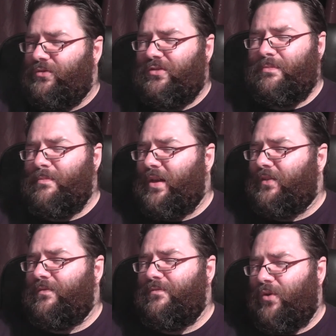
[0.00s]
Just
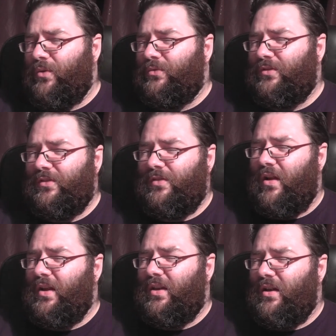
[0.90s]
mixed fruits. It's
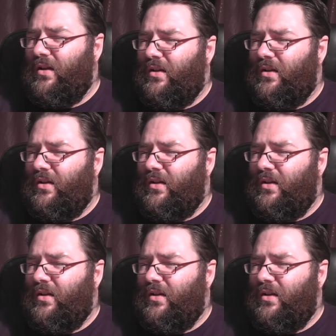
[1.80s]
like,